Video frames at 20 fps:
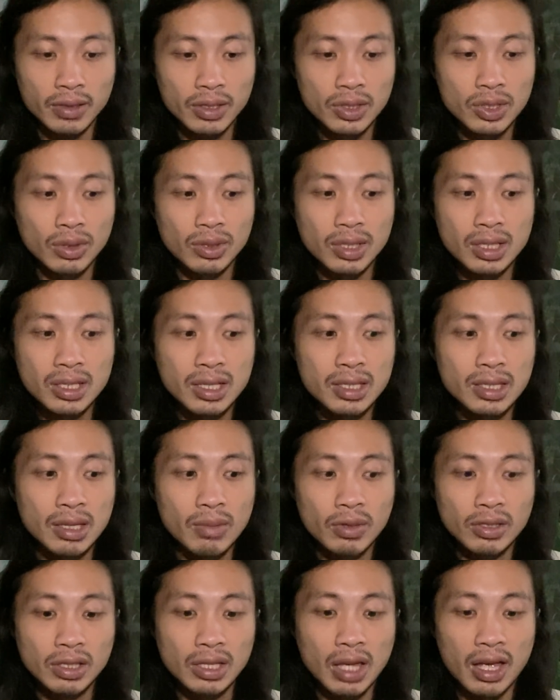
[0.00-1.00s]
So this is
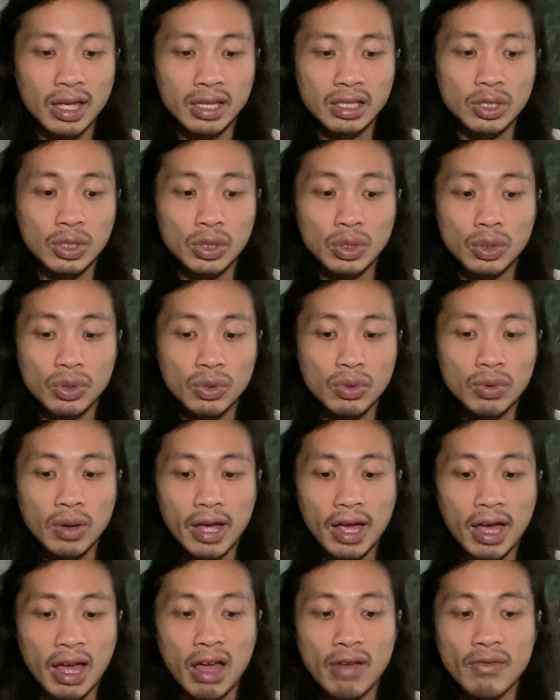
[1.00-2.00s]
someone that you
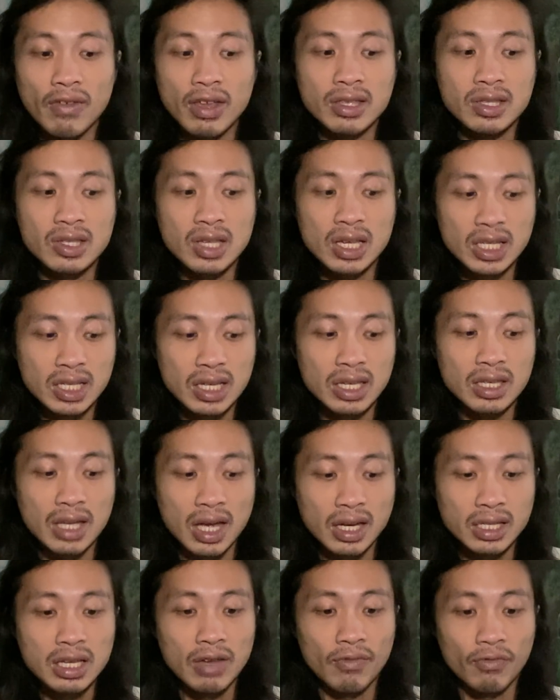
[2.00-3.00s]
have
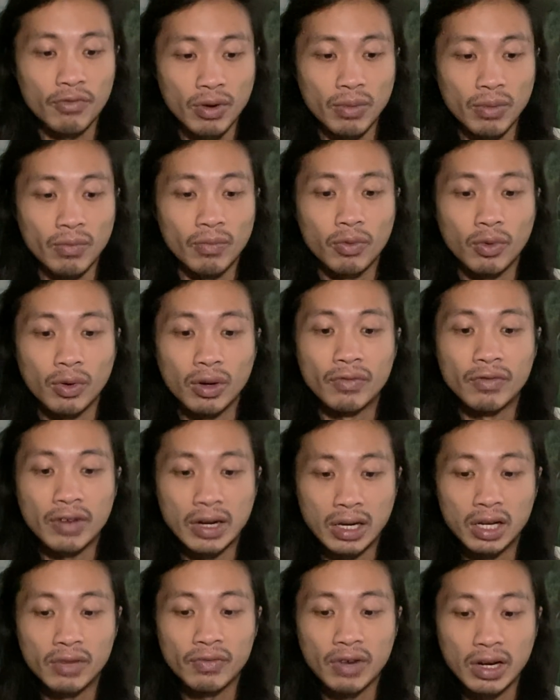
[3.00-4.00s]
disconnected from for a
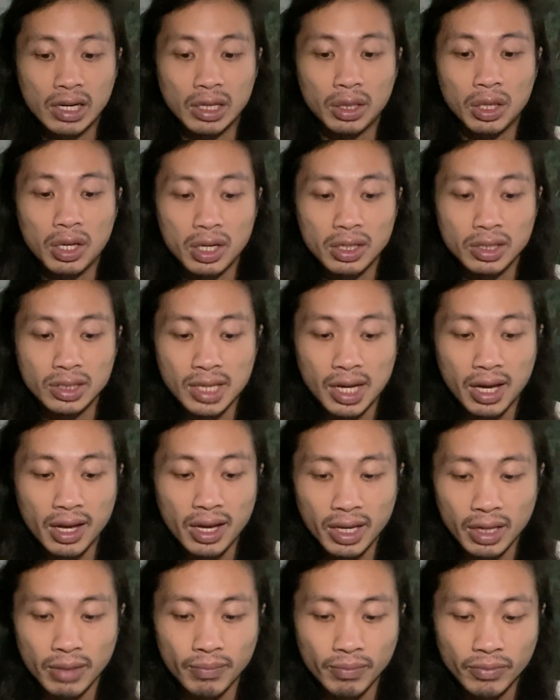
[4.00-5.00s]
very, very long
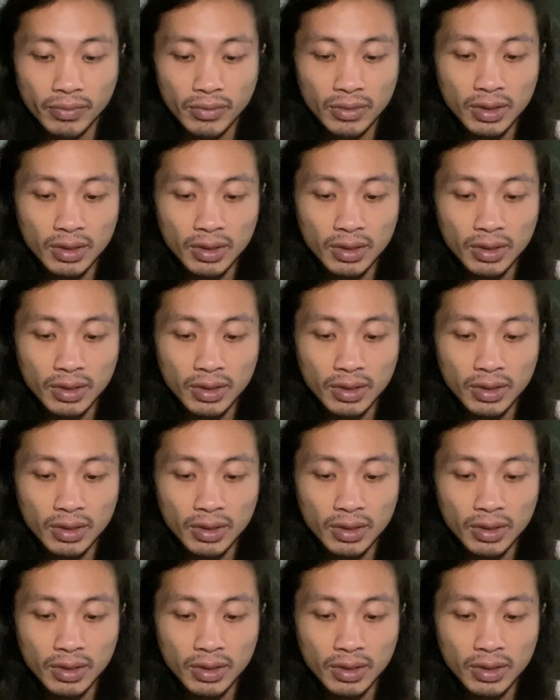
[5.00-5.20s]
time.